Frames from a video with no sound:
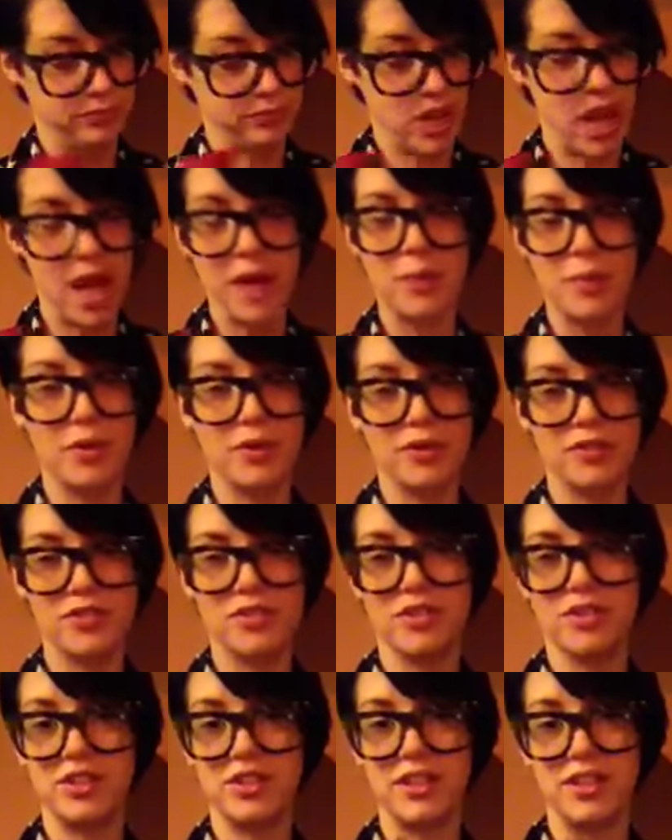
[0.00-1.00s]
I
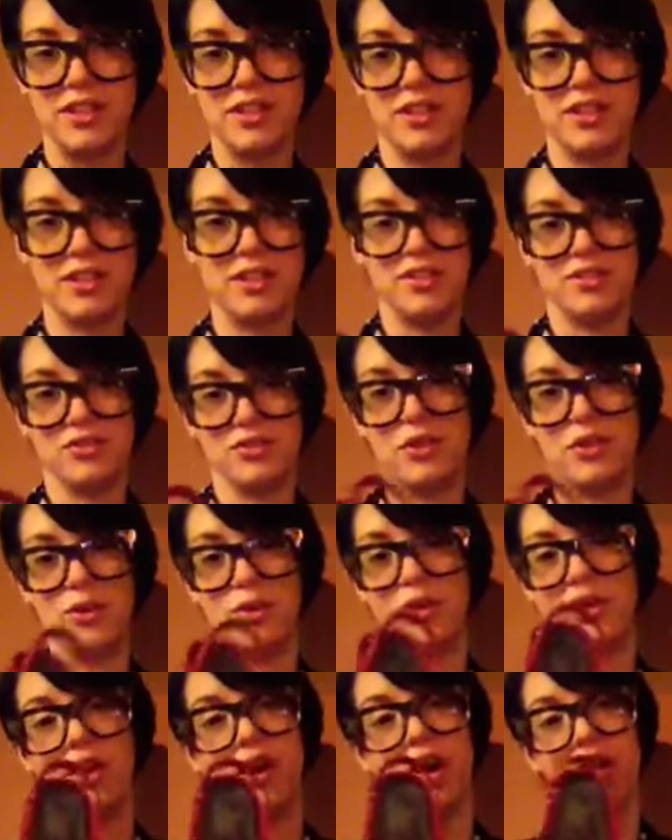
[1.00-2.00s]
personally think these are
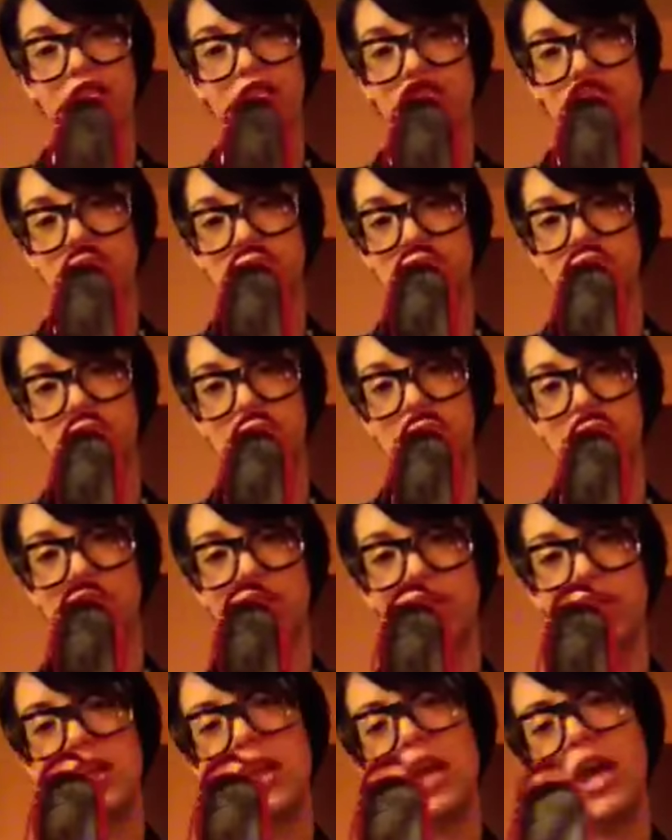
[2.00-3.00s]
totally office
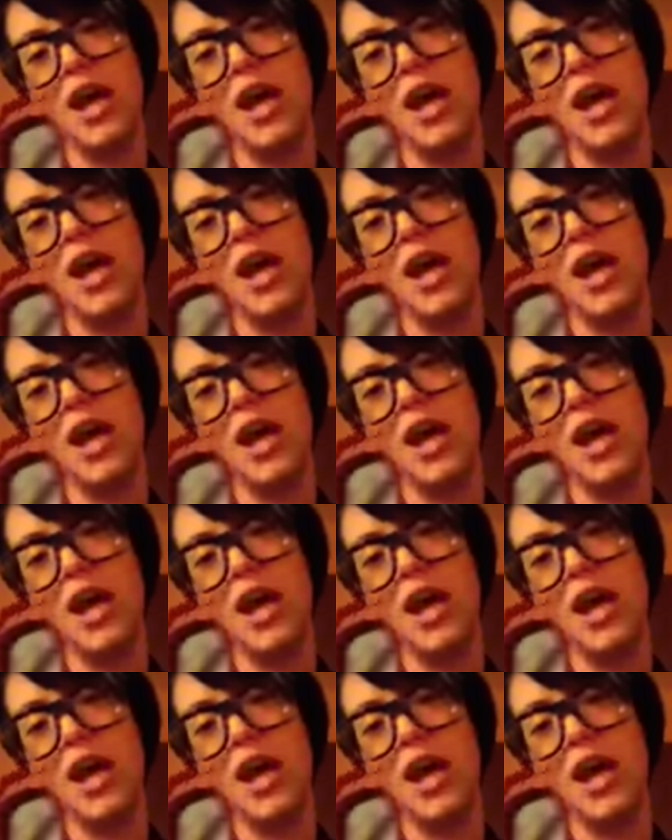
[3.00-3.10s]
appropriate.